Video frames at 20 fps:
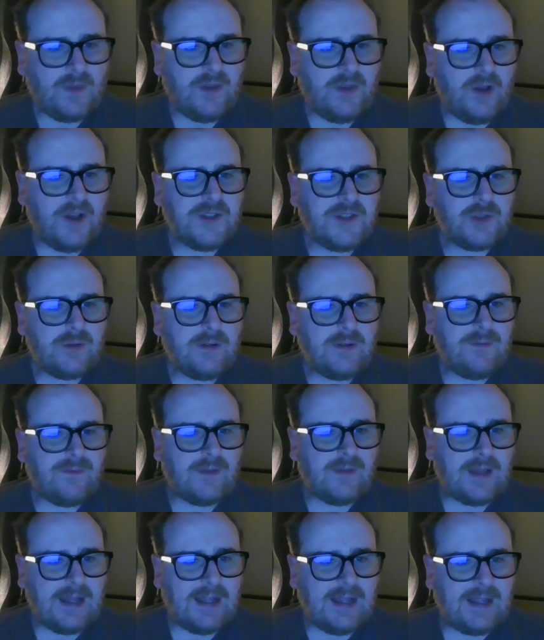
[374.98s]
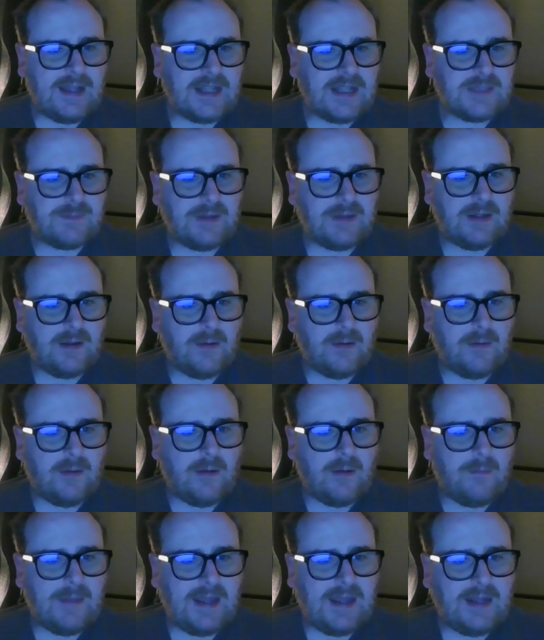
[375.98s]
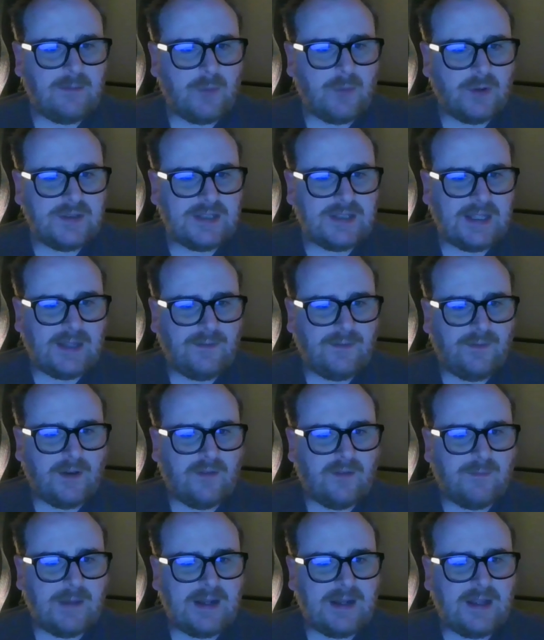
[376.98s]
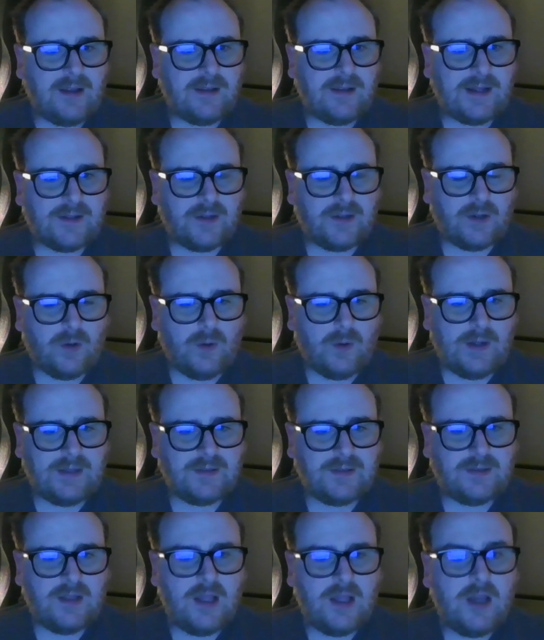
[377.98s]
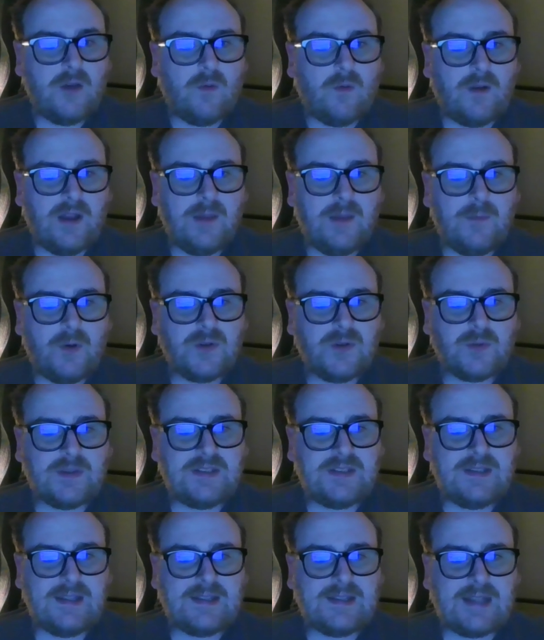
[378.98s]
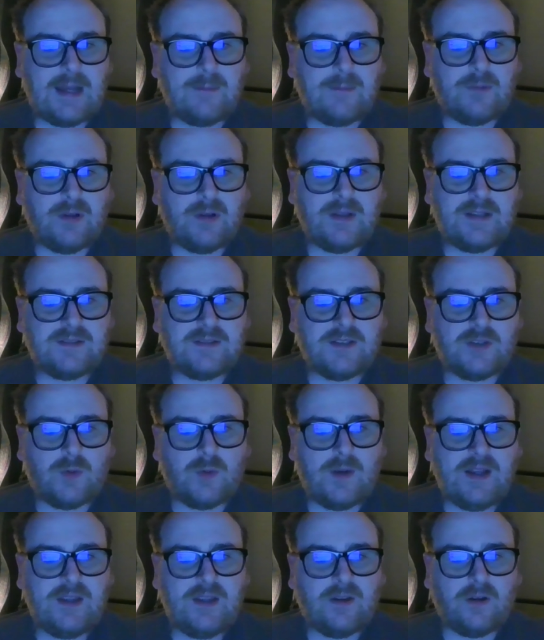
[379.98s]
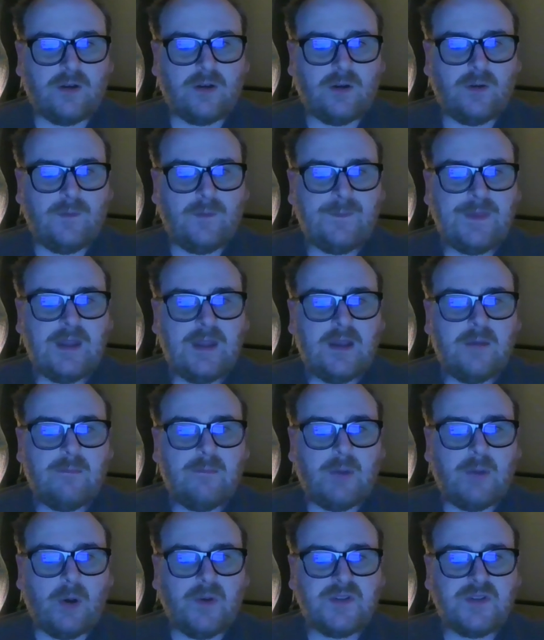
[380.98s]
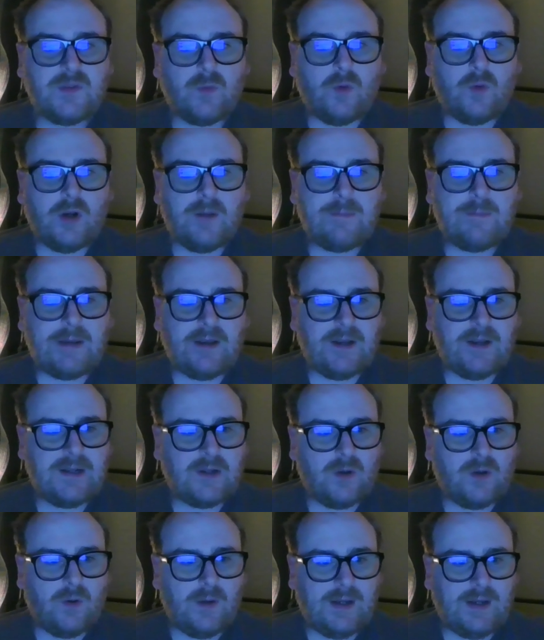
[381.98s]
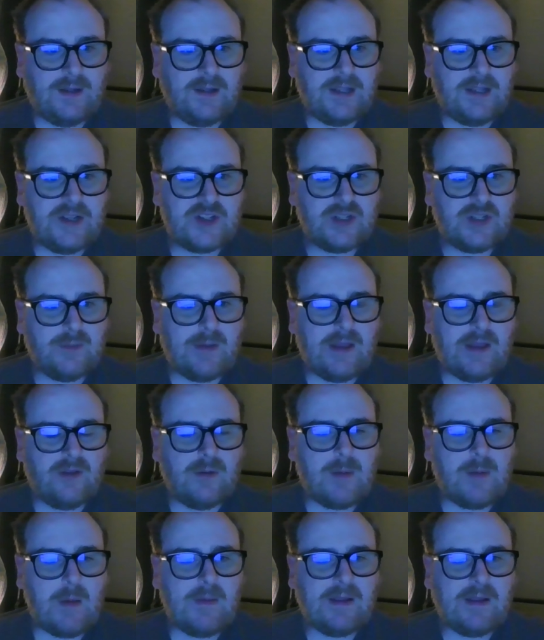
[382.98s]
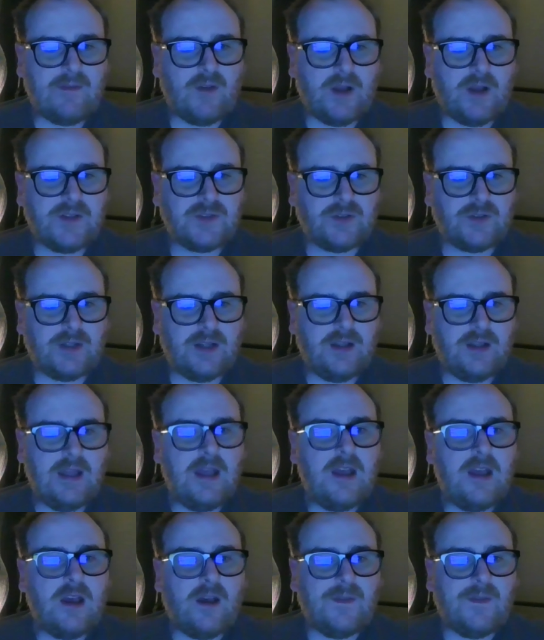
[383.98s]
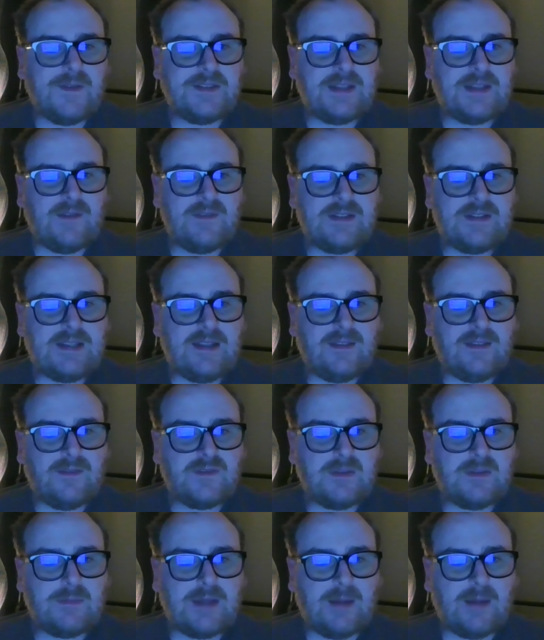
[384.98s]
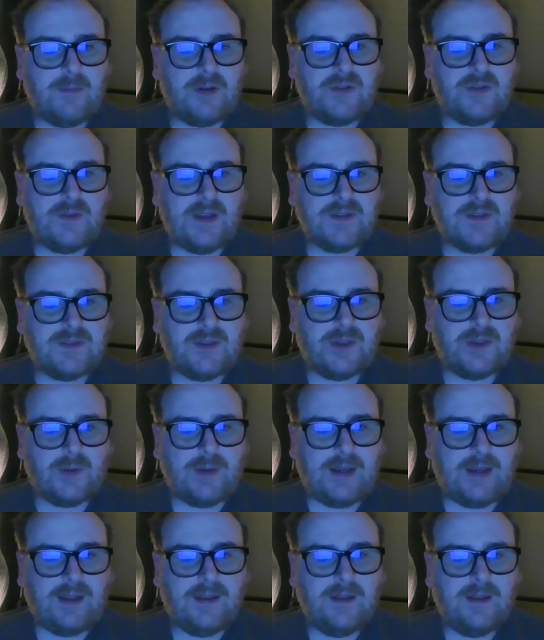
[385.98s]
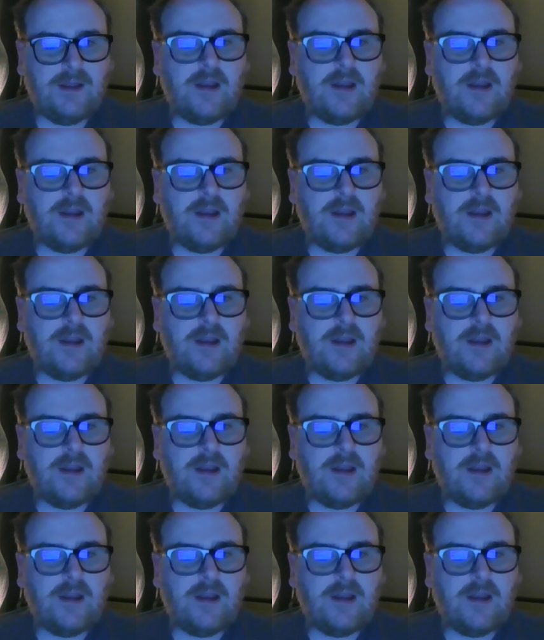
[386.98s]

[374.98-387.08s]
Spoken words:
The Austrian flag has been a main motif of many collector coins. One of the most recent examples is the €20 post-war period coin issued by the Republic of Austria on the 17th of September 2003.